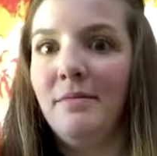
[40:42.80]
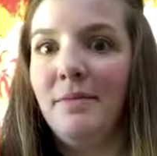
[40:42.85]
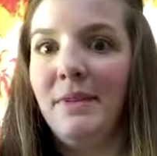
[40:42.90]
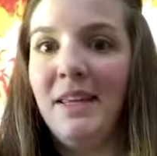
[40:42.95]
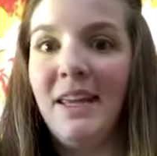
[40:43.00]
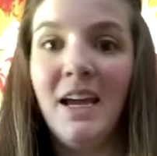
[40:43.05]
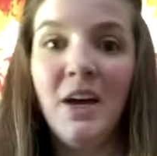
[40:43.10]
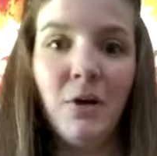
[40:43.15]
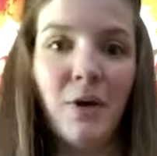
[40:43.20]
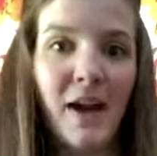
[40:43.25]

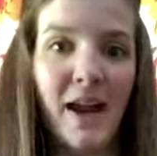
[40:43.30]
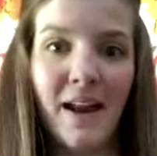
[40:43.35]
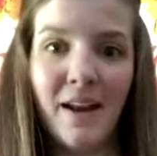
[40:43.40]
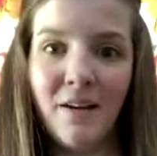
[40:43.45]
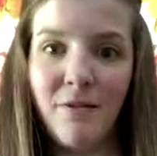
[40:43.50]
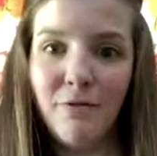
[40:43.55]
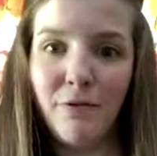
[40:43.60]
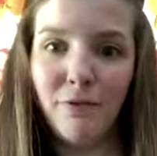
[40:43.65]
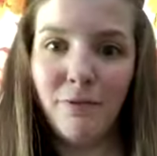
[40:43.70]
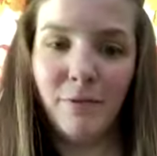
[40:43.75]
Get
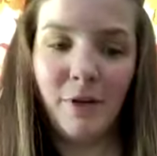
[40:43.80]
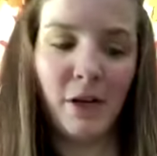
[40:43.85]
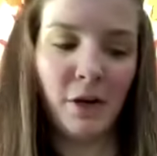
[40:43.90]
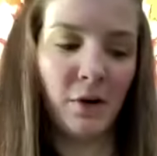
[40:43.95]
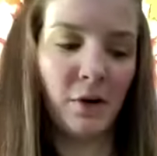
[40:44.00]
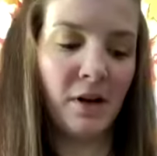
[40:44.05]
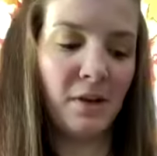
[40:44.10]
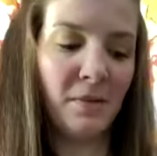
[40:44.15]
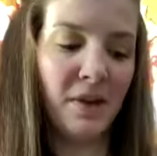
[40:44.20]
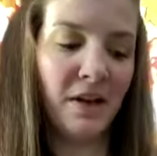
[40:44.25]
creative, you know
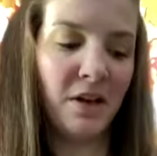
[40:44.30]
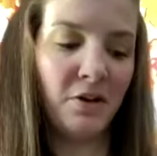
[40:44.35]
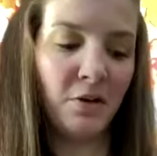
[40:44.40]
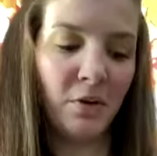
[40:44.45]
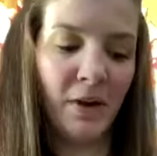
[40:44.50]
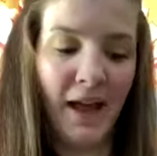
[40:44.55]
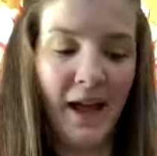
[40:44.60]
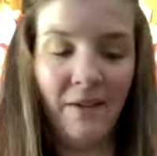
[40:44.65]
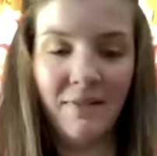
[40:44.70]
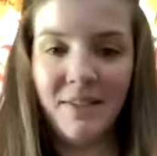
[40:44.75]
what I mean? You
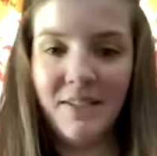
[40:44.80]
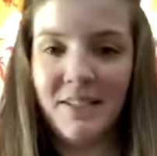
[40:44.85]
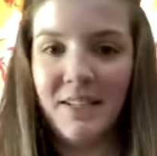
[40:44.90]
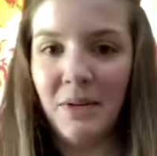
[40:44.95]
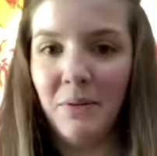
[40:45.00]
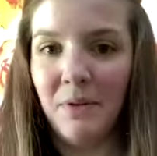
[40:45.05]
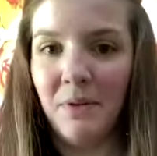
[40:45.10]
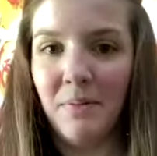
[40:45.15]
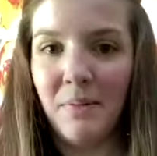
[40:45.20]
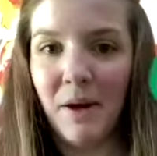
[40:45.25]
don't have to
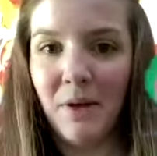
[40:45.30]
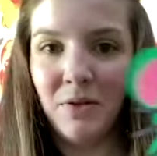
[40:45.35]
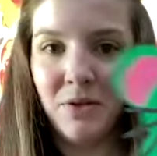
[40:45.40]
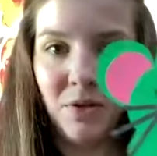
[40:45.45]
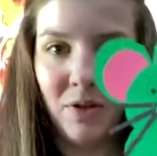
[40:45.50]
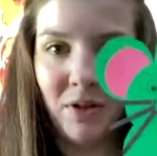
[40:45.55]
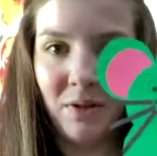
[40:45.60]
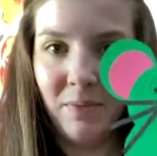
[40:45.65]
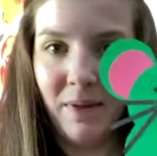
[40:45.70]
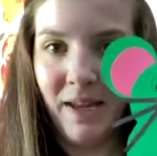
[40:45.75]
stick with a mouse.
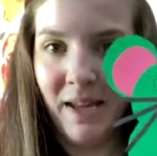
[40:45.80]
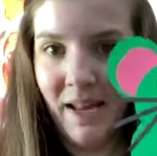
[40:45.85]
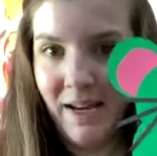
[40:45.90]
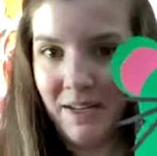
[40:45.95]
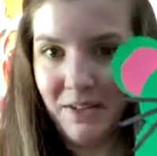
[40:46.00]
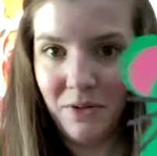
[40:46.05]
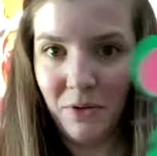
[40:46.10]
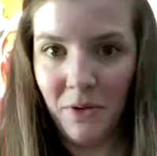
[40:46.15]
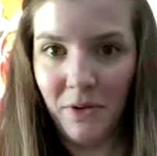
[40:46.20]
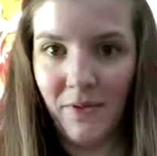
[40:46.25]
You can make
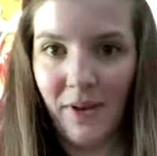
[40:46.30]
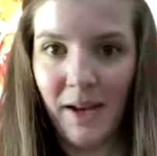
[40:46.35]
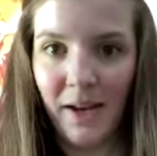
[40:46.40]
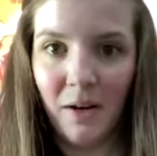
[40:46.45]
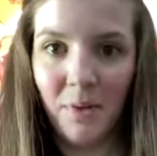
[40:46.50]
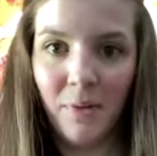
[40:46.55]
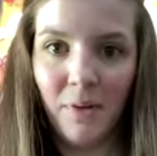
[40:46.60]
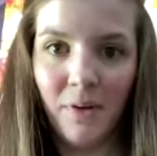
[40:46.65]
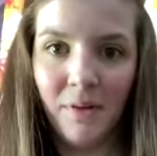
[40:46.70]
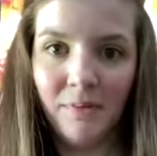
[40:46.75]
any sort of
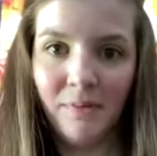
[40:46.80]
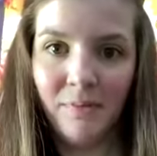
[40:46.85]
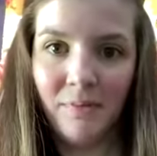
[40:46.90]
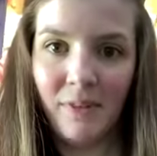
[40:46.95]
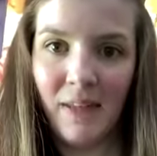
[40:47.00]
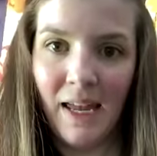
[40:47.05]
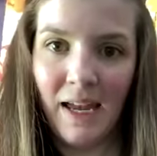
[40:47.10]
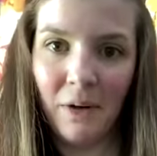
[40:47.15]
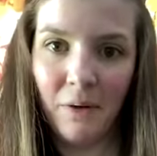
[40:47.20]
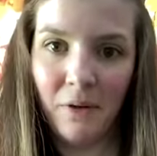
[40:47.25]
animal,
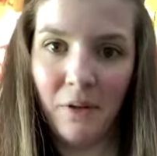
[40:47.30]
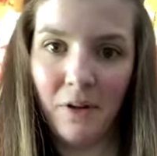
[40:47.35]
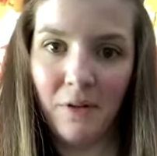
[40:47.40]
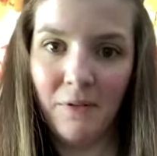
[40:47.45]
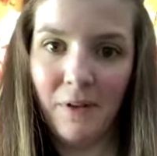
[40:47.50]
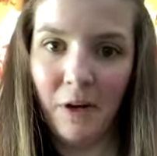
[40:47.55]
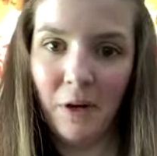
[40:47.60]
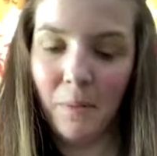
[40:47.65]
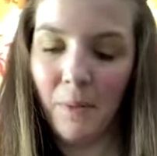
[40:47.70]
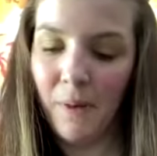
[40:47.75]
like with our
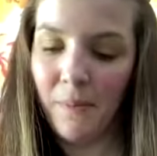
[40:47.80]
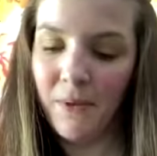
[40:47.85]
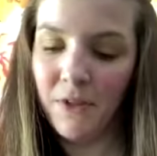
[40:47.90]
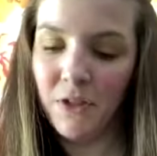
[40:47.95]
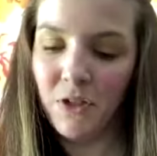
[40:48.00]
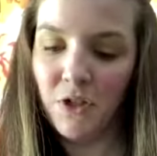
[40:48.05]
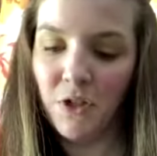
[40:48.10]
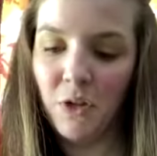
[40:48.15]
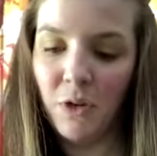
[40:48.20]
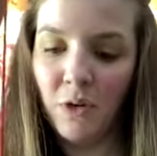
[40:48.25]
finger
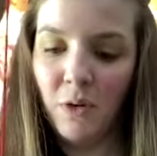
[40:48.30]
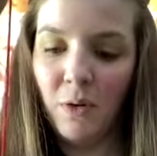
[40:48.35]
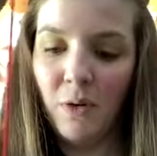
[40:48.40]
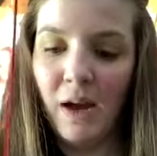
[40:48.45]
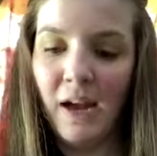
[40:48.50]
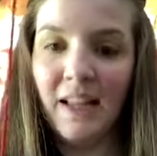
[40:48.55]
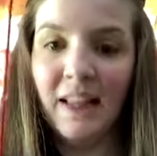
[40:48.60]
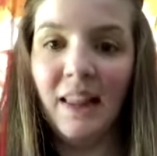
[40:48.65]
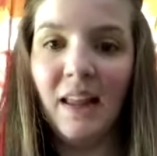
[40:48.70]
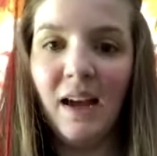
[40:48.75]
puppets too.
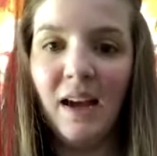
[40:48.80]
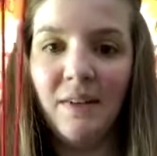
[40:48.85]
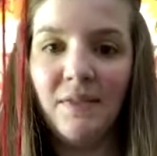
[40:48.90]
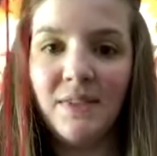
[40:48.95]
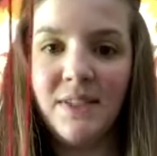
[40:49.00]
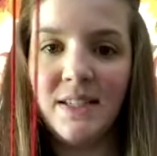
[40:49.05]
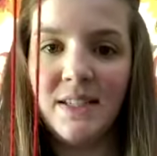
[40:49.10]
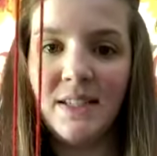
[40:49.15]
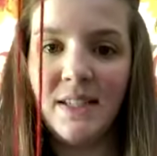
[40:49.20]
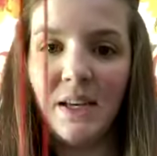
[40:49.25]
I'd love
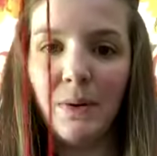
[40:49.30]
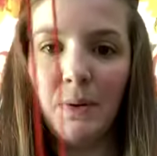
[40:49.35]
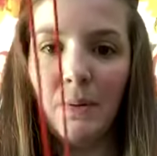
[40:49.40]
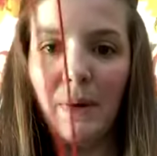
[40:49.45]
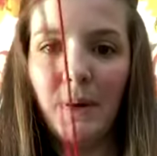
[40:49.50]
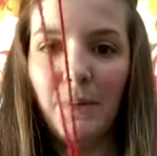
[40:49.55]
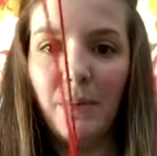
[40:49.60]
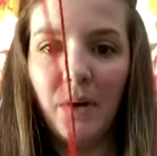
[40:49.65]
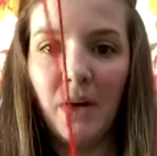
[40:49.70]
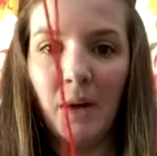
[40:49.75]
to see what
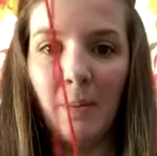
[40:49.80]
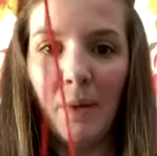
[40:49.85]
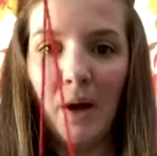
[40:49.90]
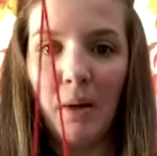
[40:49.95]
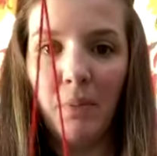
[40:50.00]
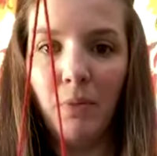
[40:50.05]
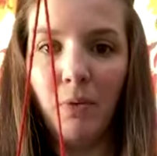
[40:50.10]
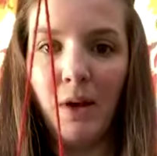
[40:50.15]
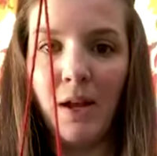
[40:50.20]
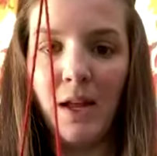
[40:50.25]
people come
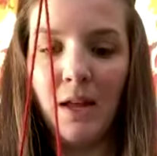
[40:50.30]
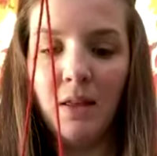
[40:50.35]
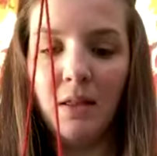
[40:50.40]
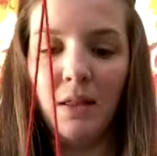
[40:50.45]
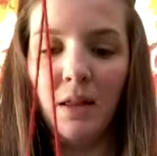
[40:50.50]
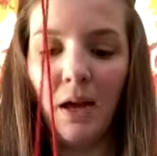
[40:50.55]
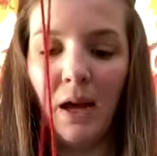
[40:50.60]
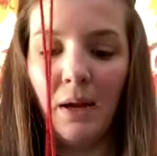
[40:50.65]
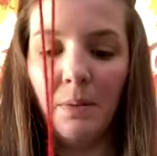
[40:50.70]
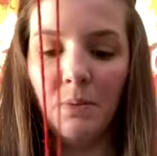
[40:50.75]
up
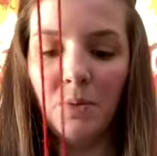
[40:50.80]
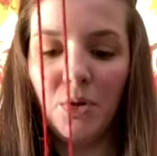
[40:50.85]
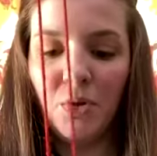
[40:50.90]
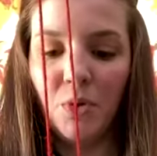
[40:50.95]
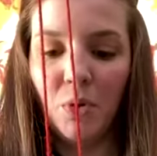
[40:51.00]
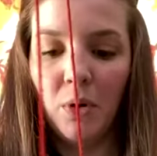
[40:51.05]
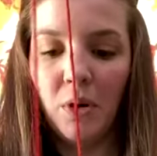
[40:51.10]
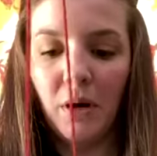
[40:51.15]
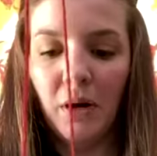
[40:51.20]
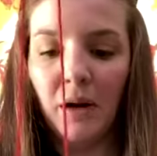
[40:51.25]
with. I'm
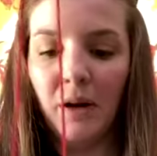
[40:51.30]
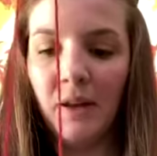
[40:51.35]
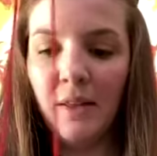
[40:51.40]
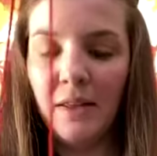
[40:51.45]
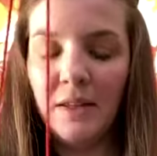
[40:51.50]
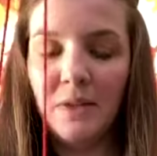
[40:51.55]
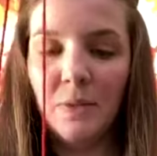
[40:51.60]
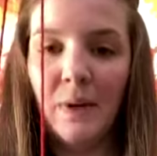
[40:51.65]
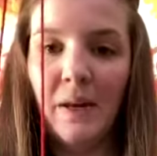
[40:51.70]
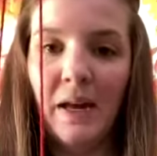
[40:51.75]
sure
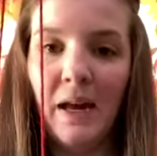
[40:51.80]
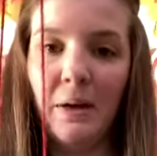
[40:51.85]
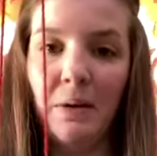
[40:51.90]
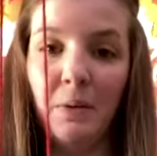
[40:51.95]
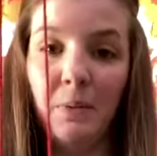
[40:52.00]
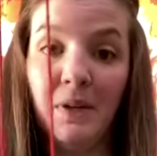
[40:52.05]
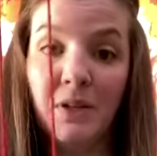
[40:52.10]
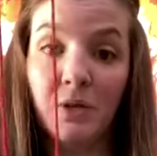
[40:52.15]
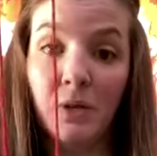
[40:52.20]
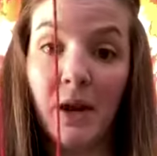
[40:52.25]
this week I
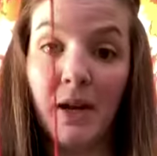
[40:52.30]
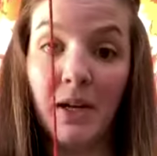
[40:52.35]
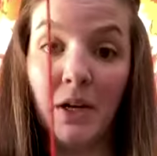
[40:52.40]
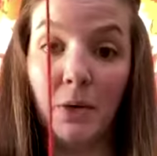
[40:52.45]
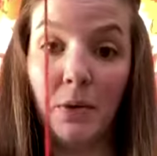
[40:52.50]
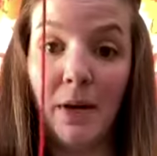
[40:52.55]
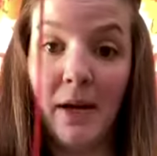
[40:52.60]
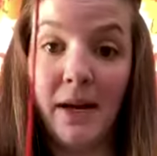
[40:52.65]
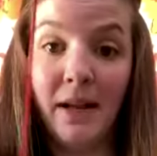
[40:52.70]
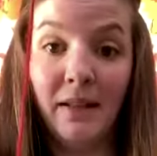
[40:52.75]
will be trying to
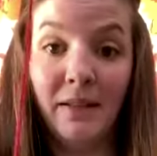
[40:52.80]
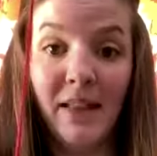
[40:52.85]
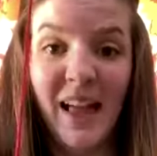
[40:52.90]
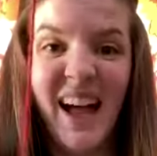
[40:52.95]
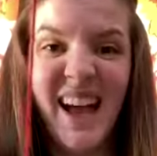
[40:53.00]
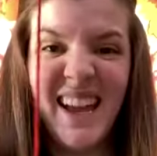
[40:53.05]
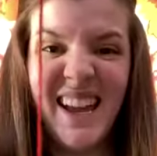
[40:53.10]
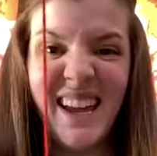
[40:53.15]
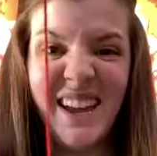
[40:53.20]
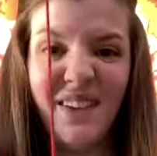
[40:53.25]
create a
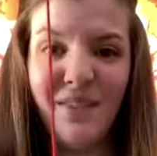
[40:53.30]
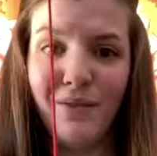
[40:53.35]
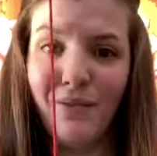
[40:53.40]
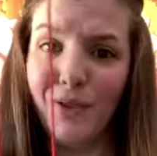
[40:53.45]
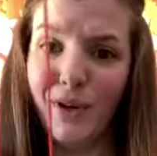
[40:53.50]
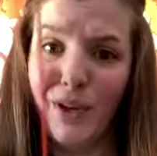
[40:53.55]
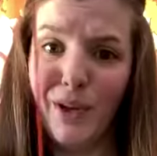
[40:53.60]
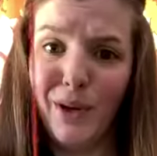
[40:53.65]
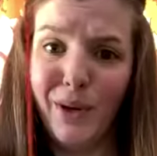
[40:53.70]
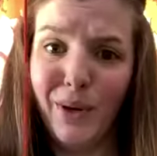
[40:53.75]
lion
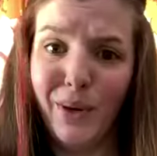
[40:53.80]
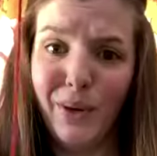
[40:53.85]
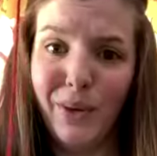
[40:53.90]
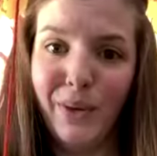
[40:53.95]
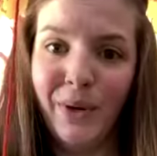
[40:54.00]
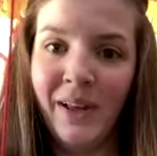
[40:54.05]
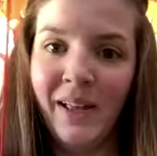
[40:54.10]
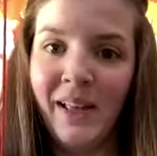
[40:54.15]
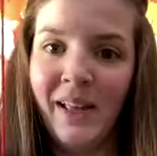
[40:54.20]
for Hugh,